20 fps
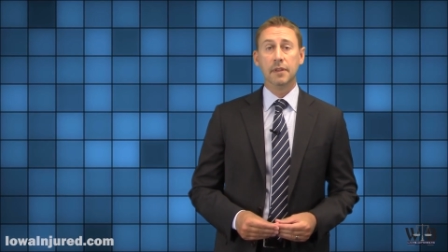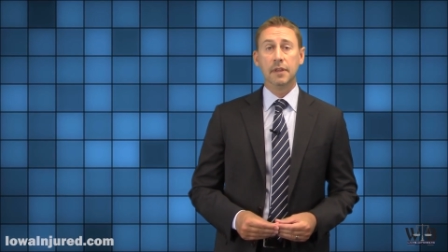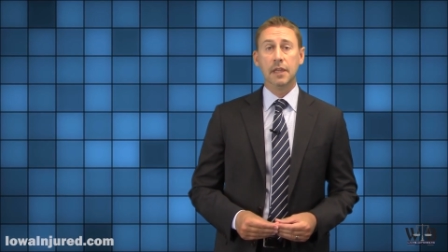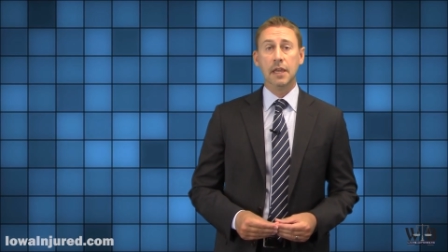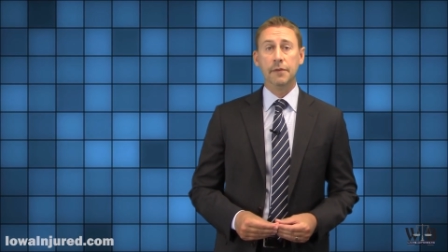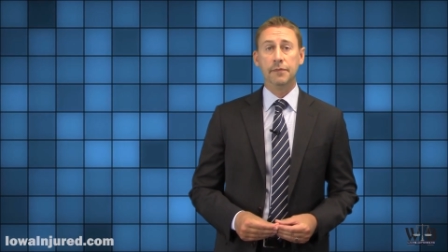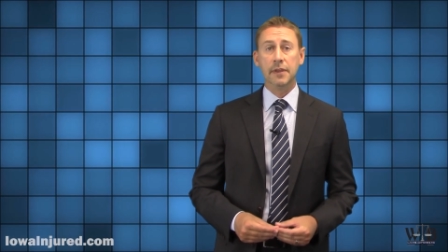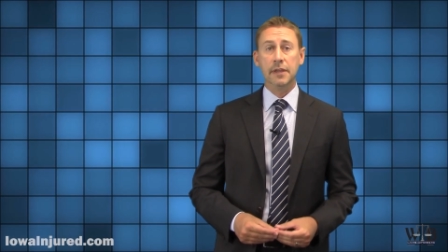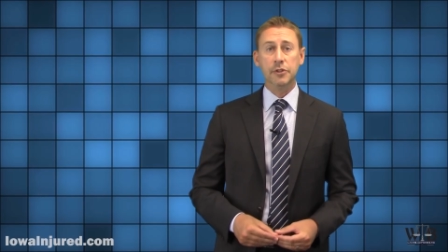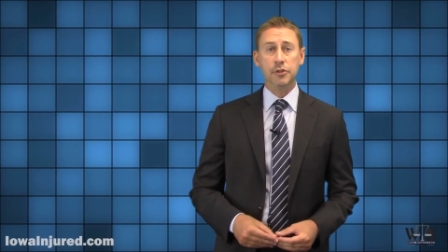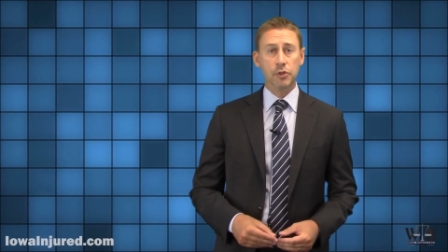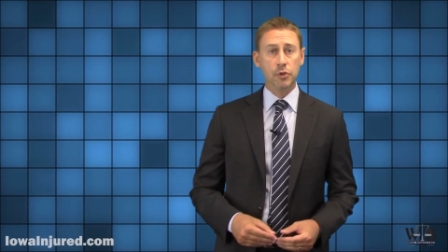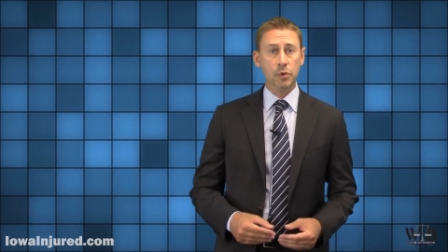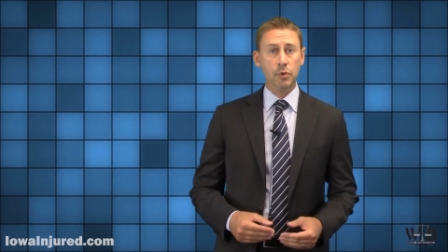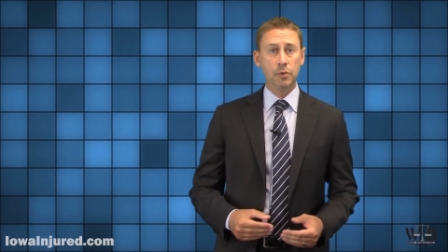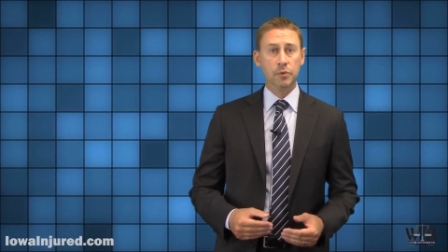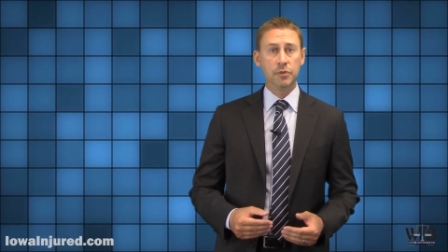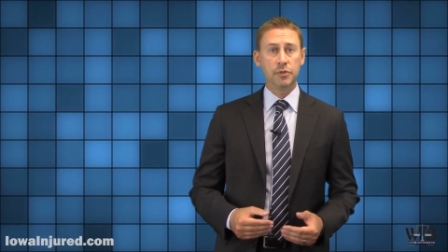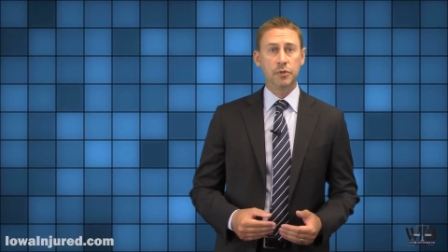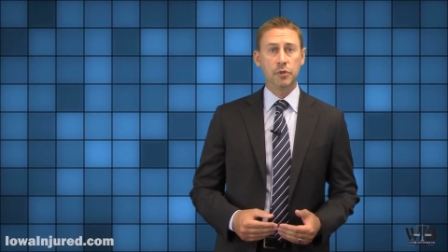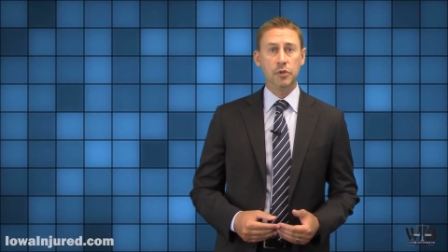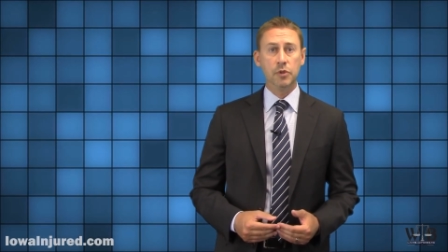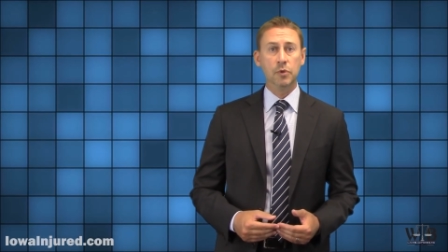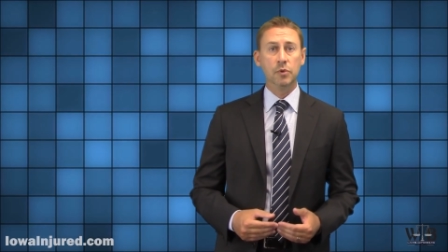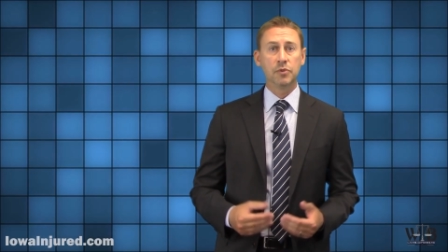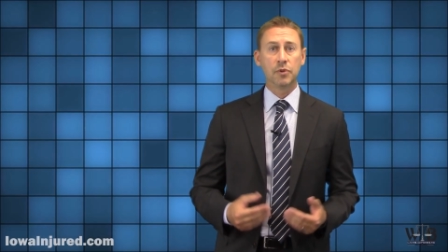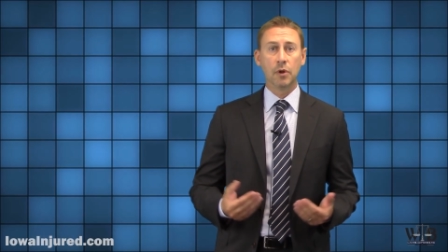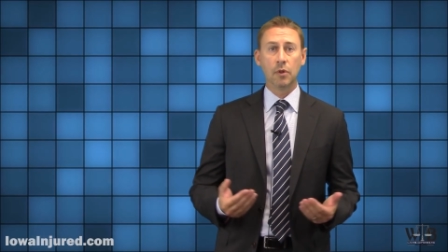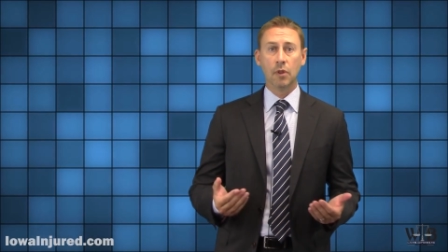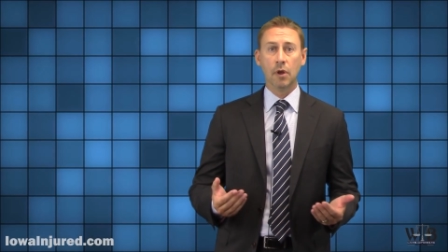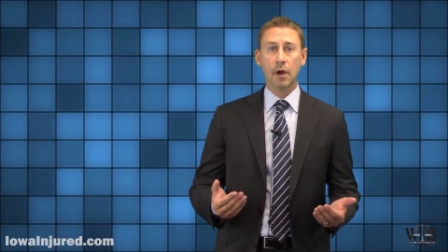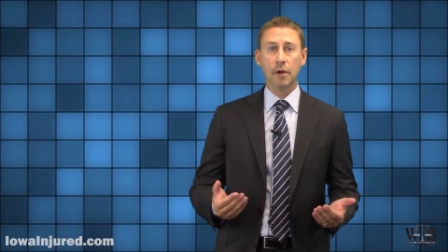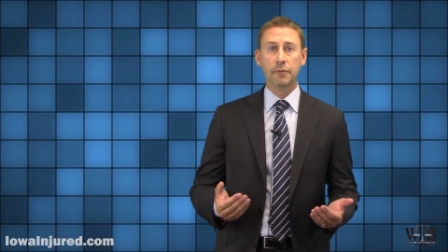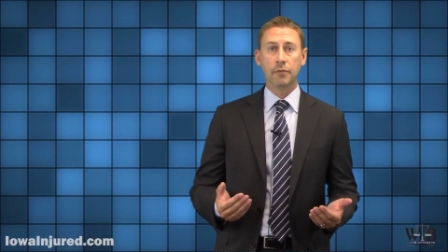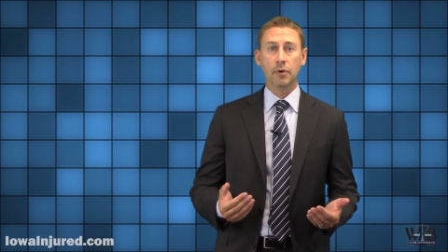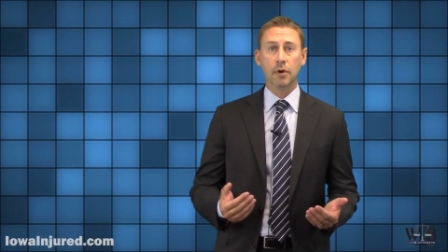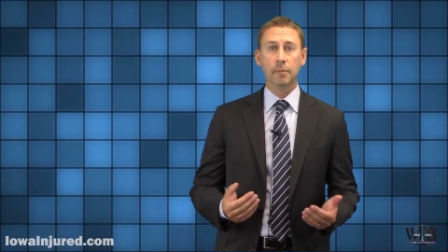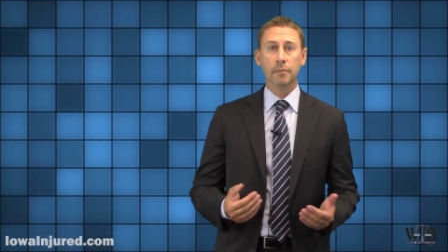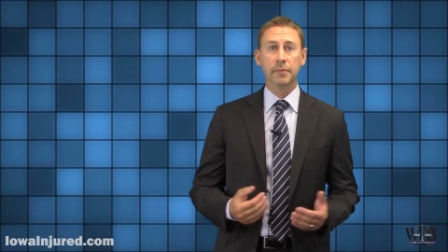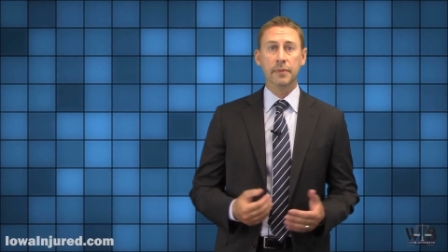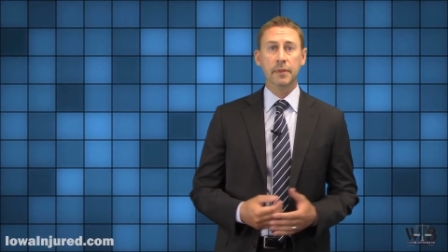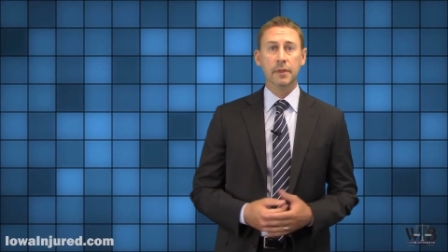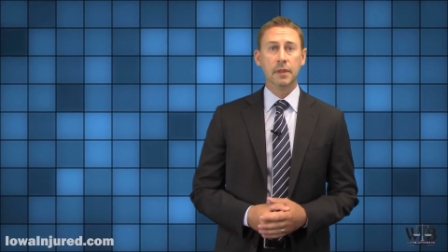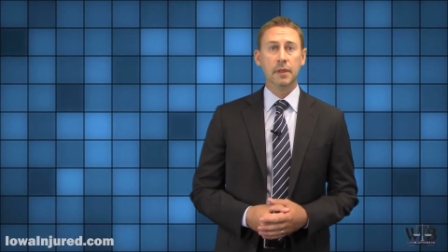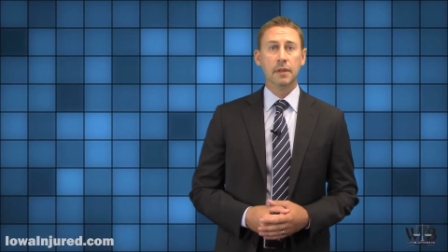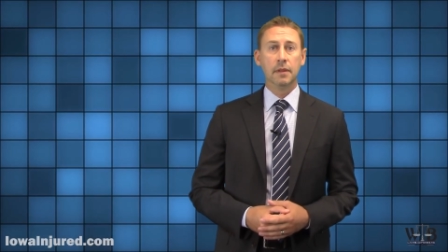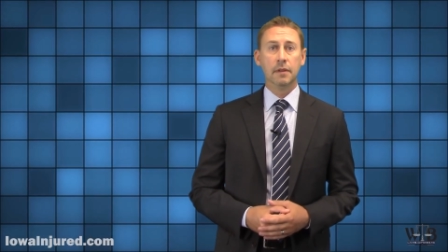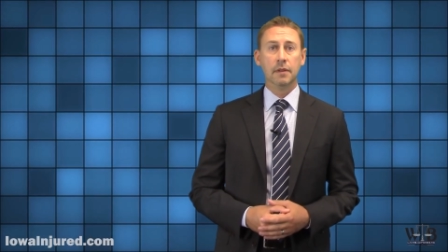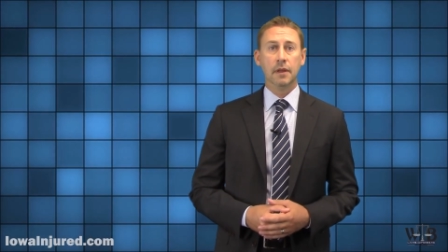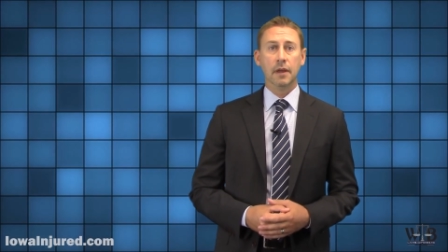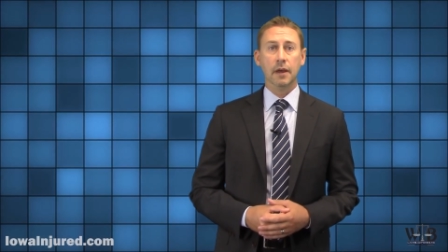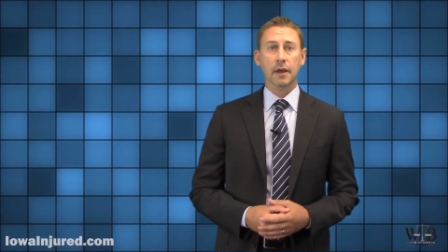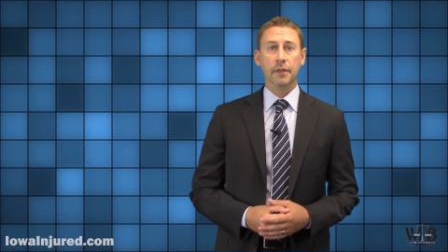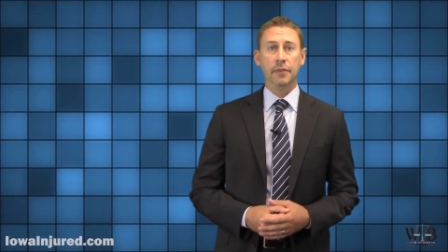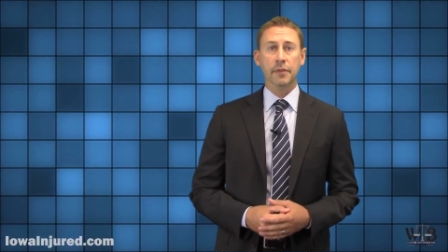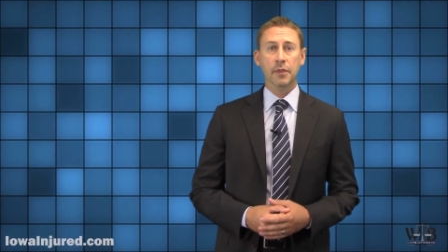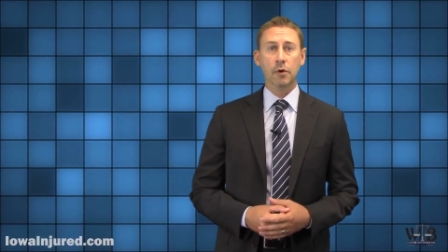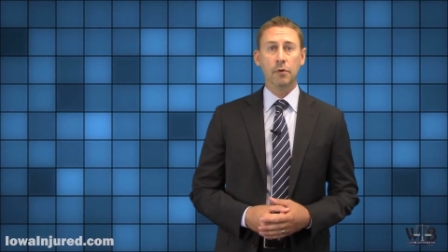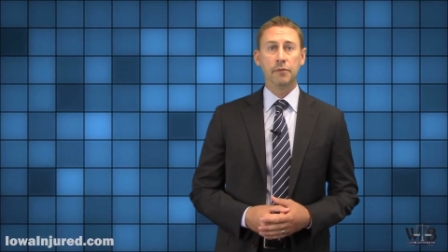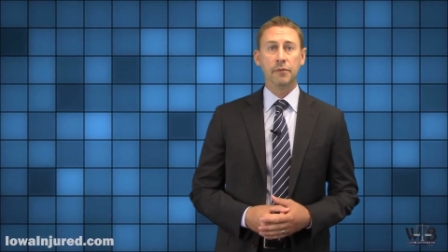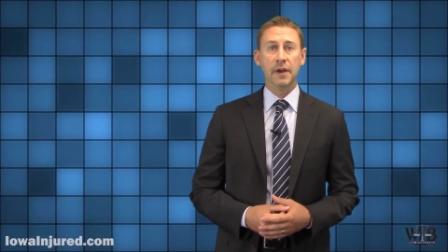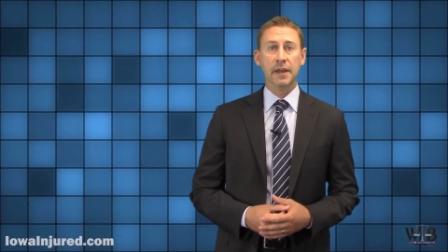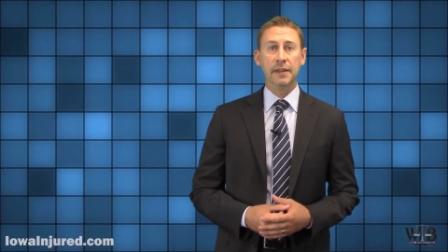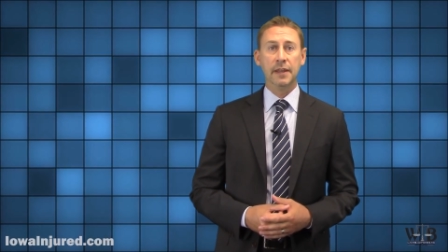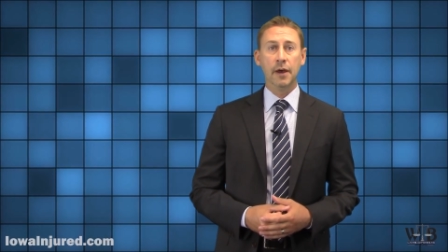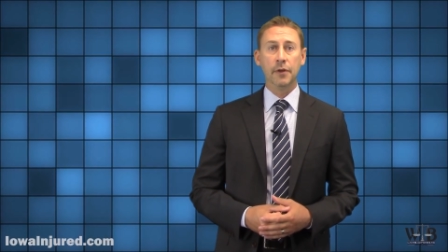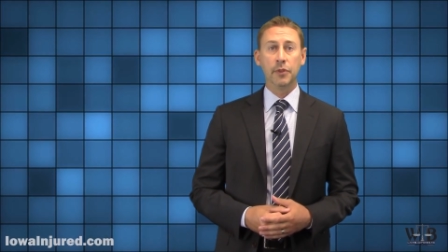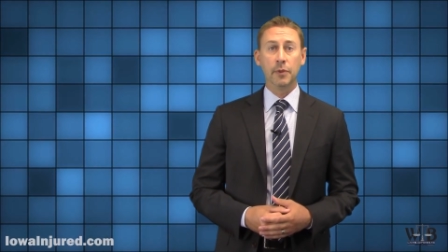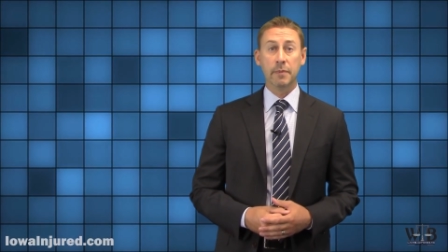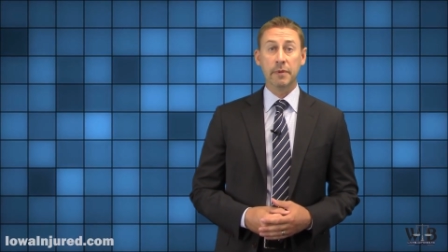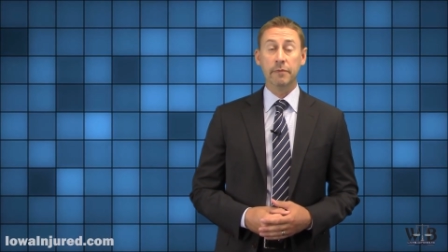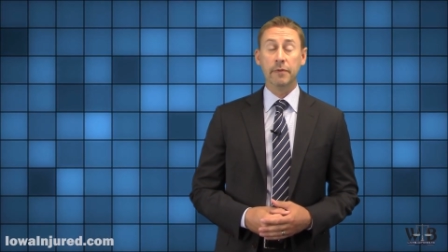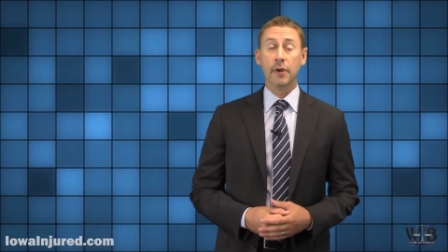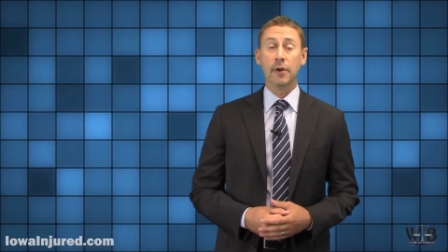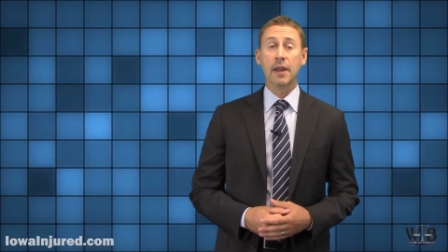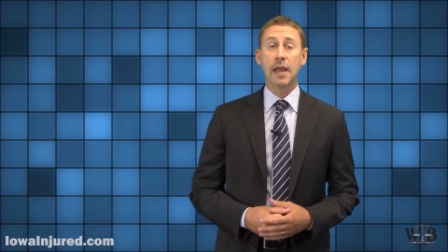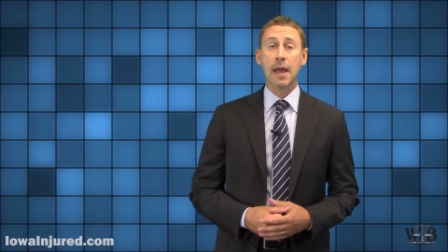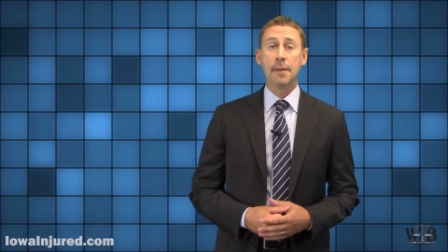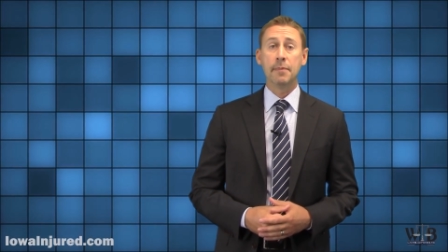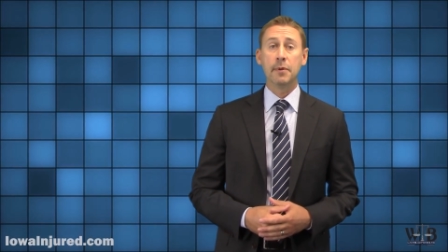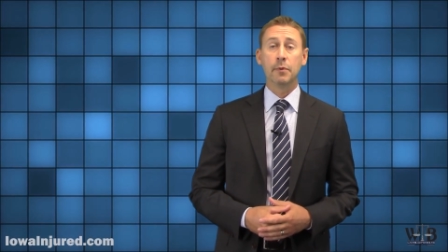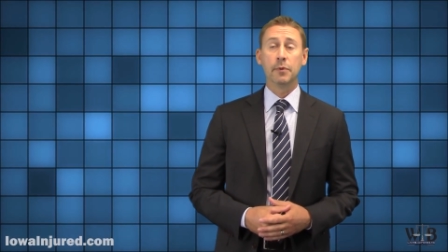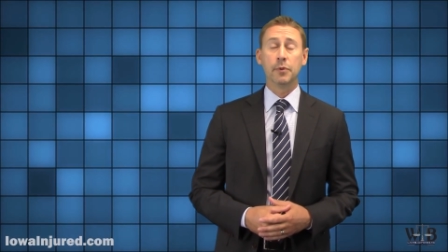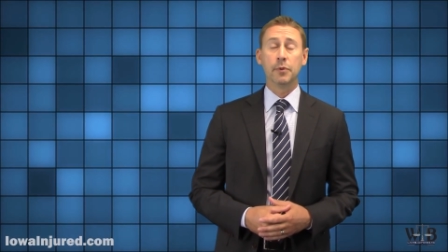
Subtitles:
if they choose to use our law firm, they'll find out they'll be very happy with the